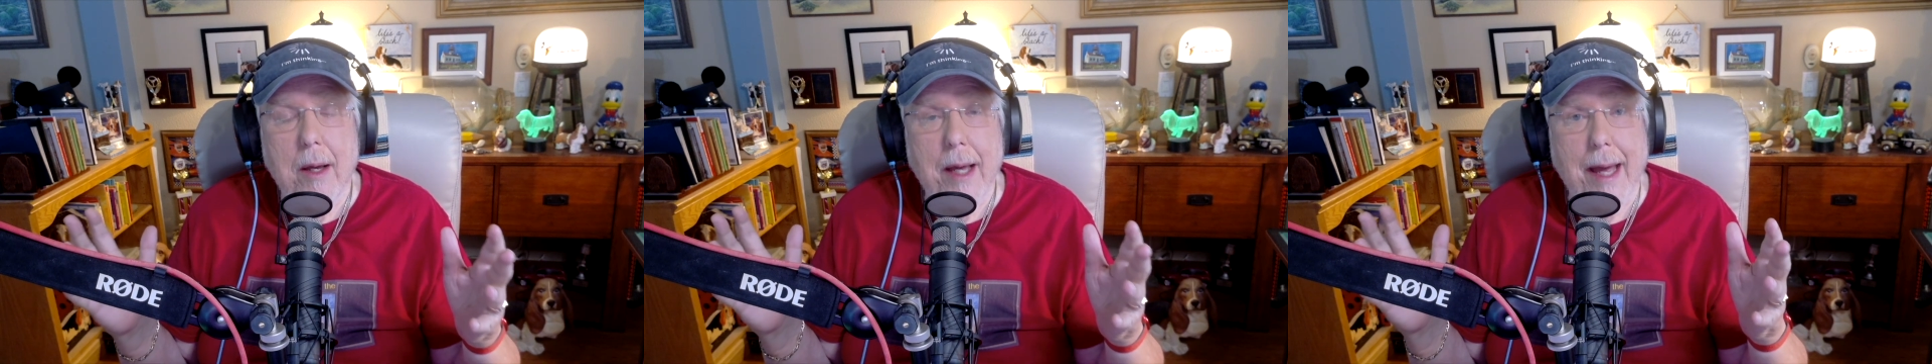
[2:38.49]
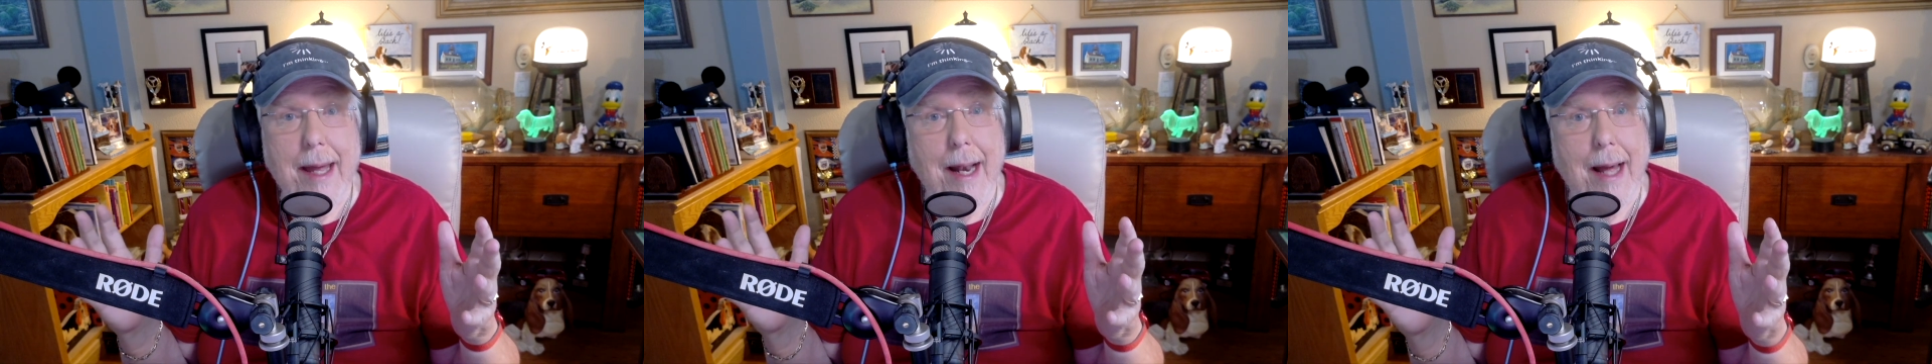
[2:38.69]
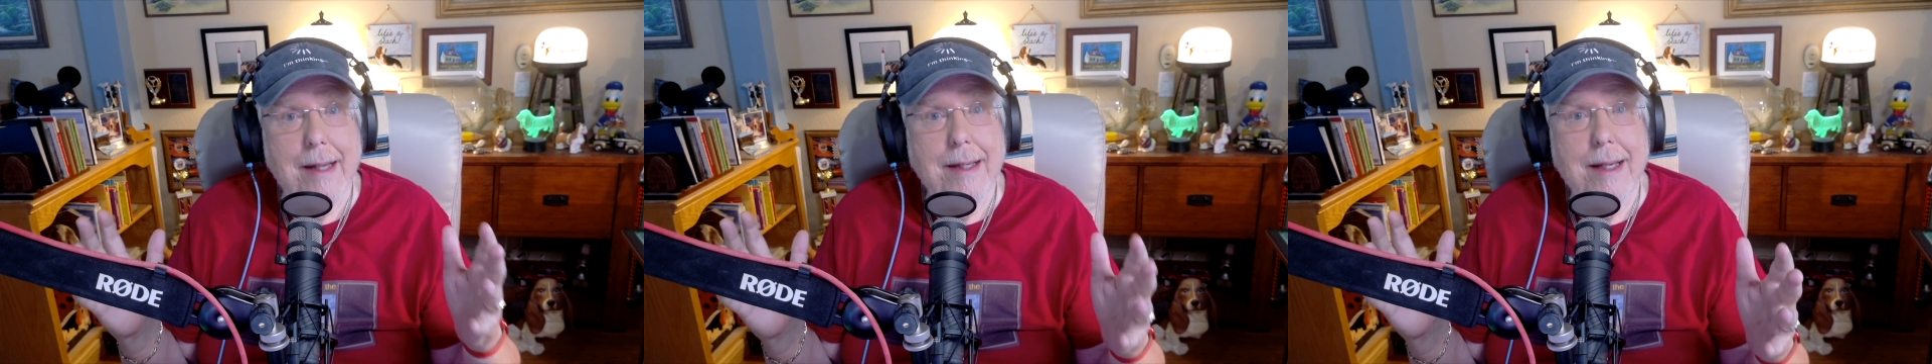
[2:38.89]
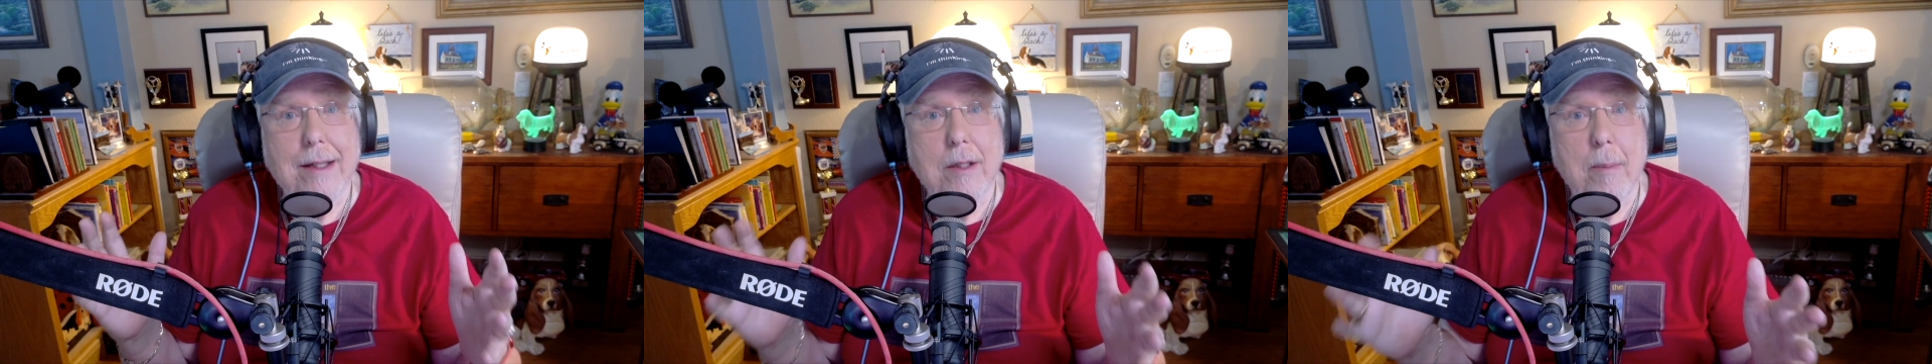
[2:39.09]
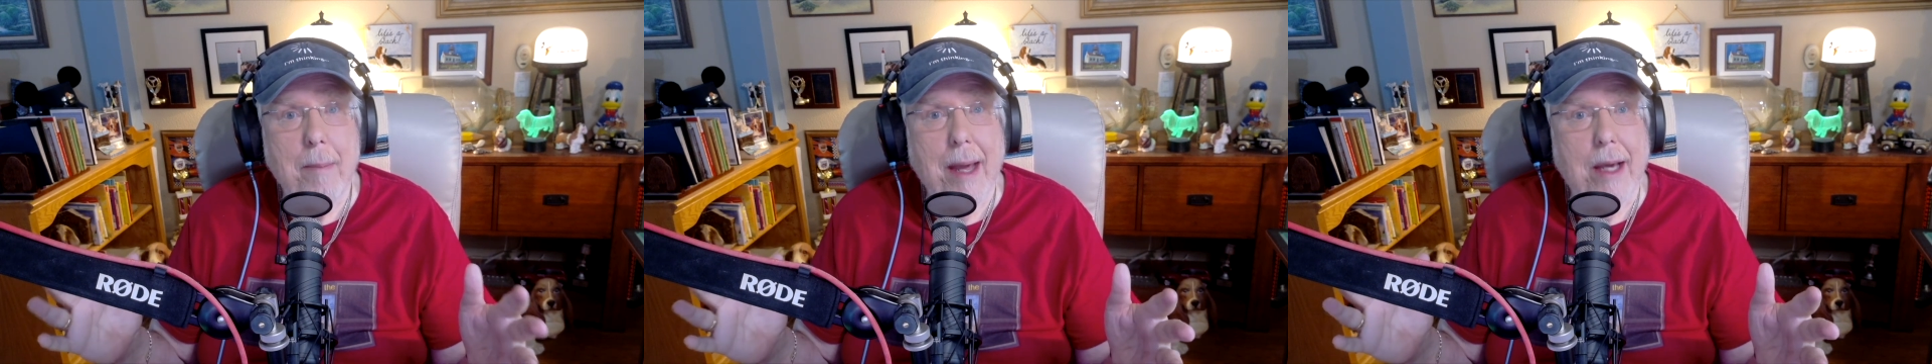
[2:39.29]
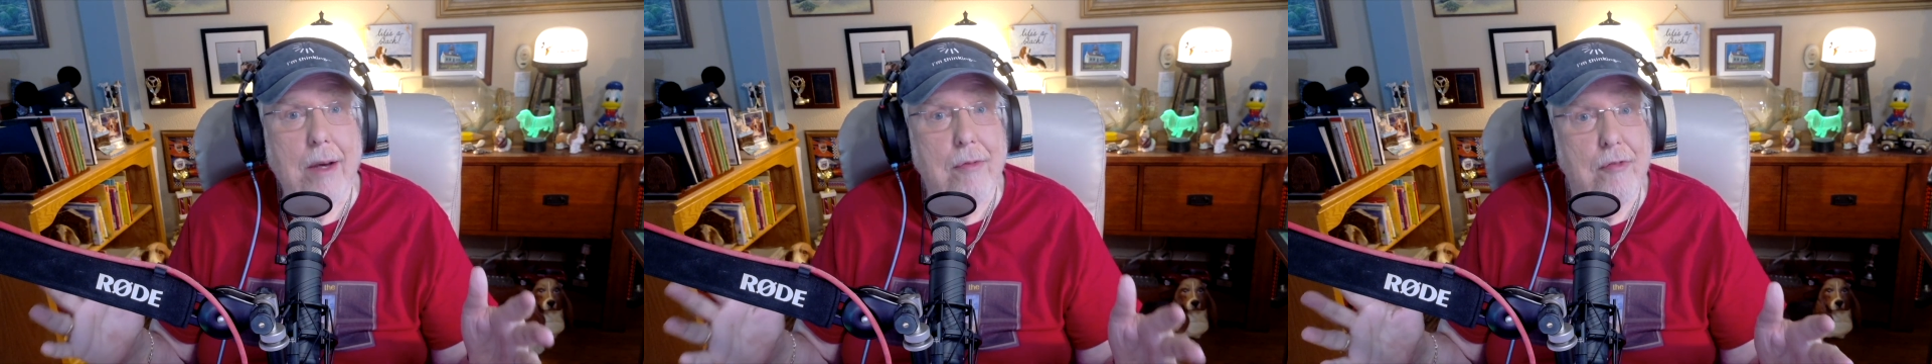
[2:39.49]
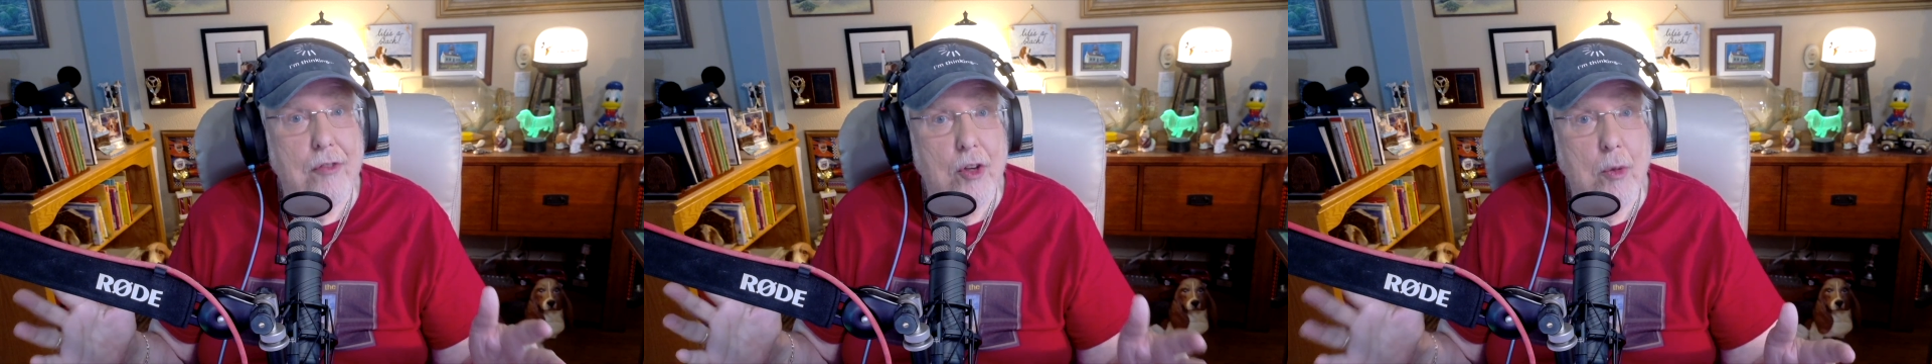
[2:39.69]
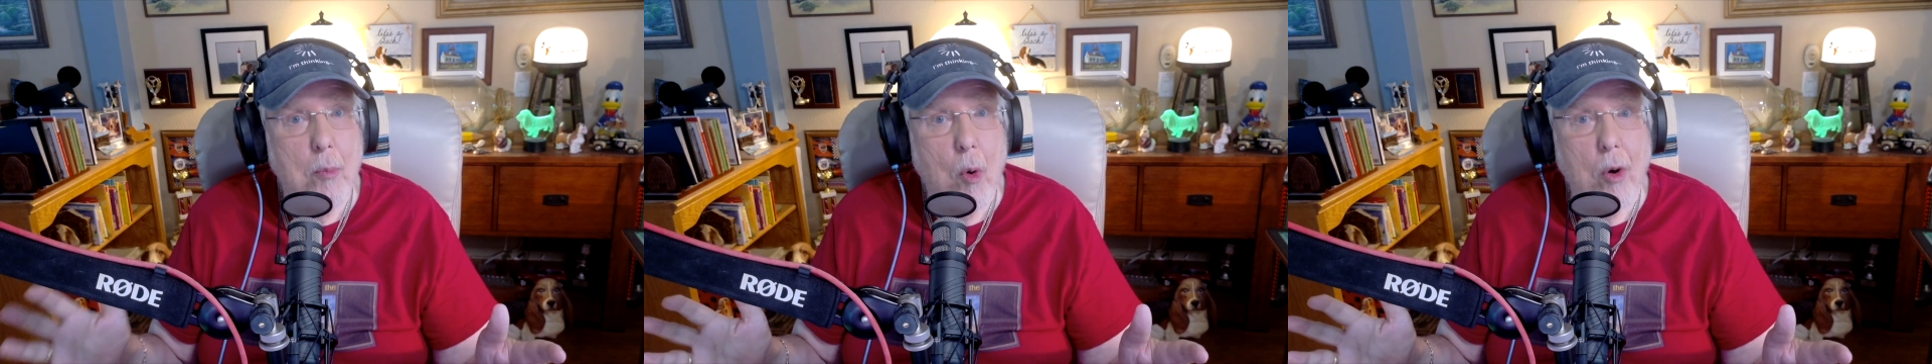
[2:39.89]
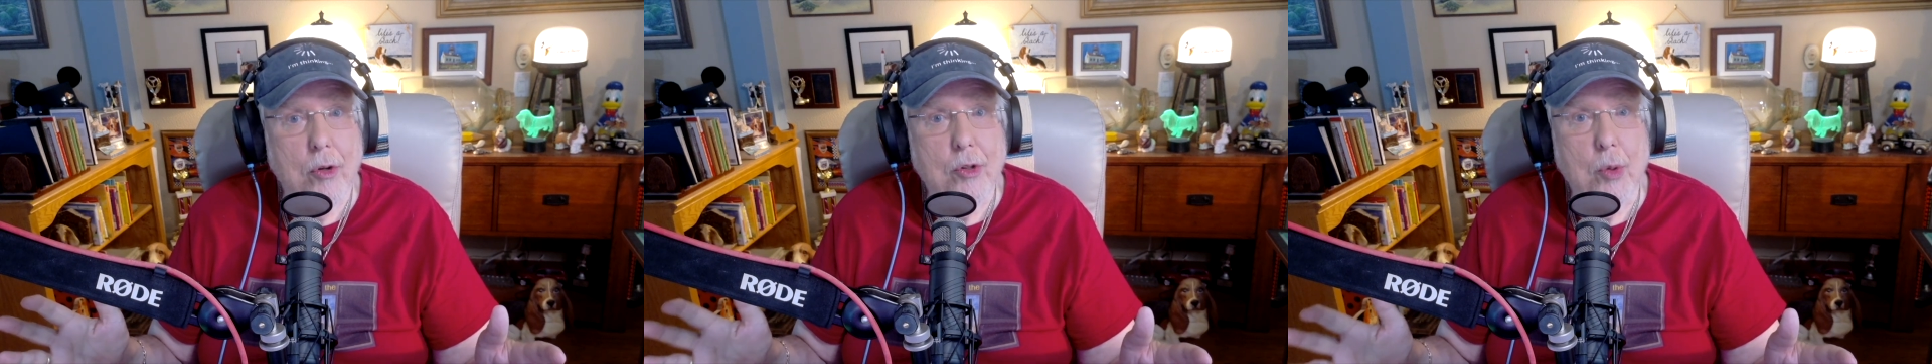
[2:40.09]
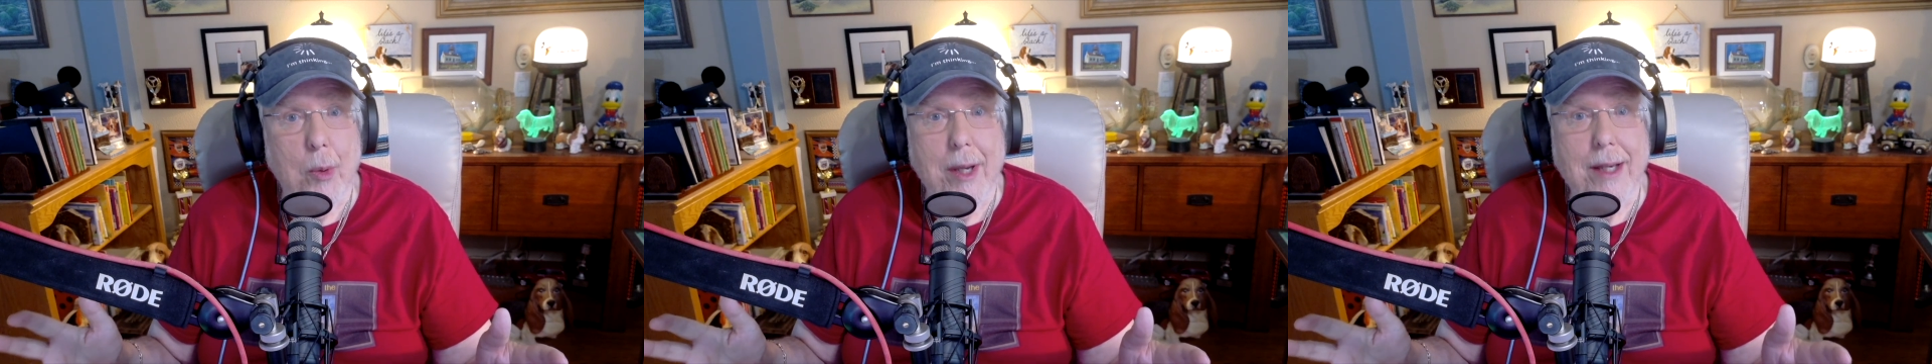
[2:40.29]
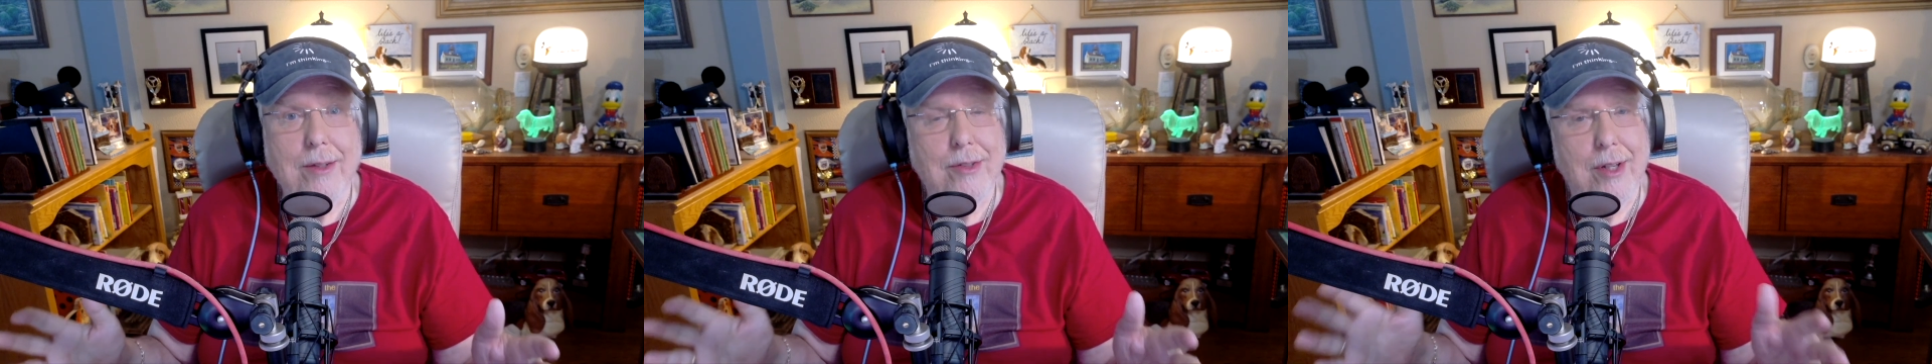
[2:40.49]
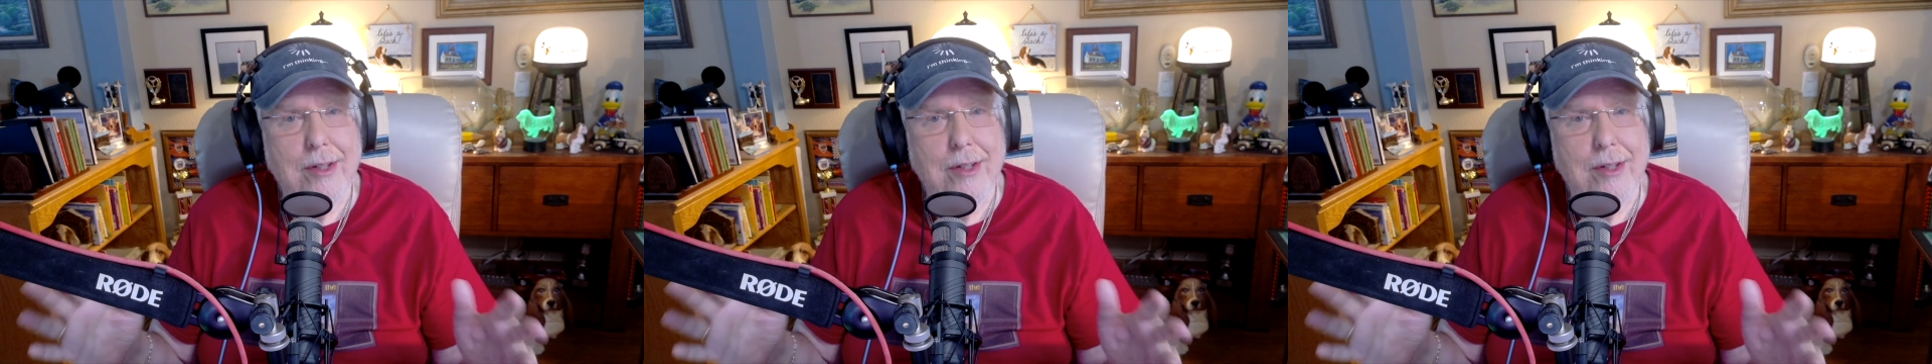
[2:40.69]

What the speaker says: and I need to make a few more tweaks.